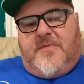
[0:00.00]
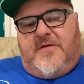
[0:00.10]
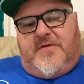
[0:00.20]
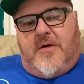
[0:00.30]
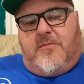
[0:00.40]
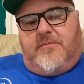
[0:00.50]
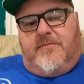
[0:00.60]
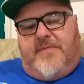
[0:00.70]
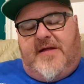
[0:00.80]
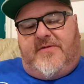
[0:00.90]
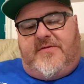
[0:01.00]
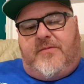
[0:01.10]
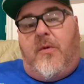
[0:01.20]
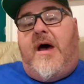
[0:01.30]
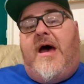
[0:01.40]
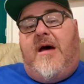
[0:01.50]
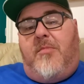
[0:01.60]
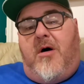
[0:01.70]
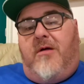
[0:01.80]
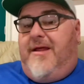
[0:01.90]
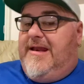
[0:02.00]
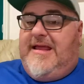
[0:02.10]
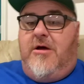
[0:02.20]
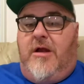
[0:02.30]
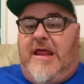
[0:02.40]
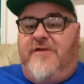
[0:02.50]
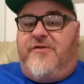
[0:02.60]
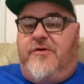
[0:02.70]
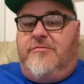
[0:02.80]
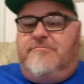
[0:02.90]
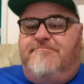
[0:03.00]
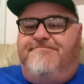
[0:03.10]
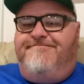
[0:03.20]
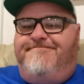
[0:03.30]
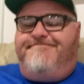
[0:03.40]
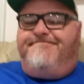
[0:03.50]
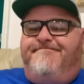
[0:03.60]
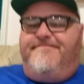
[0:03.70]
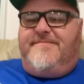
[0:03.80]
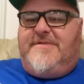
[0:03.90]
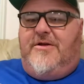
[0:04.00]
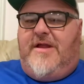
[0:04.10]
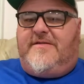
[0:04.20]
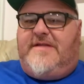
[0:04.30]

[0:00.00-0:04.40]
So that's why I bought an Aeon laser. Till next